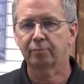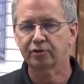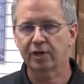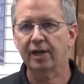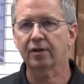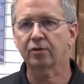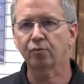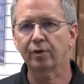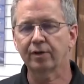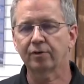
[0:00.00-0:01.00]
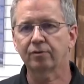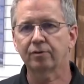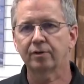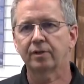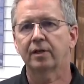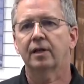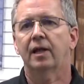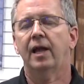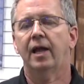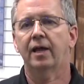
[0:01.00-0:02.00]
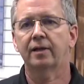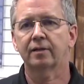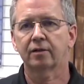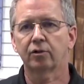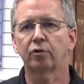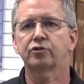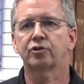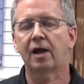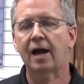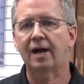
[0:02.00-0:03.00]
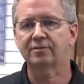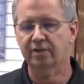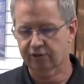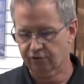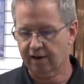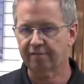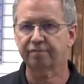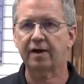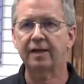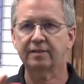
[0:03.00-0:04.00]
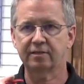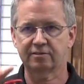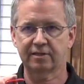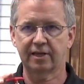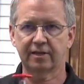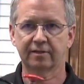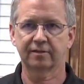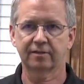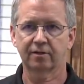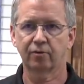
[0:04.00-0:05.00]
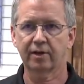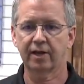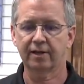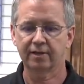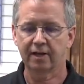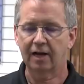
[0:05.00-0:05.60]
put your hand on the wheel, and close your eyes and try to find this thing, okay?